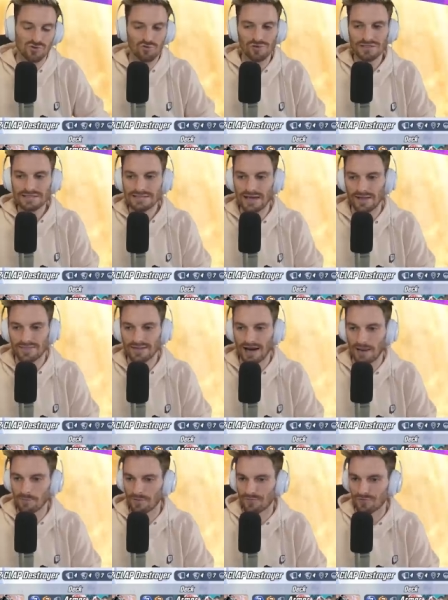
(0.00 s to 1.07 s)
really nothing
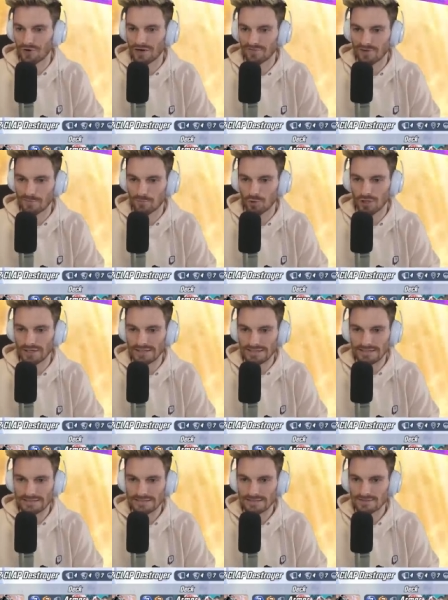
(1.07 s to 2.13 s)
I'm afraid of him playing.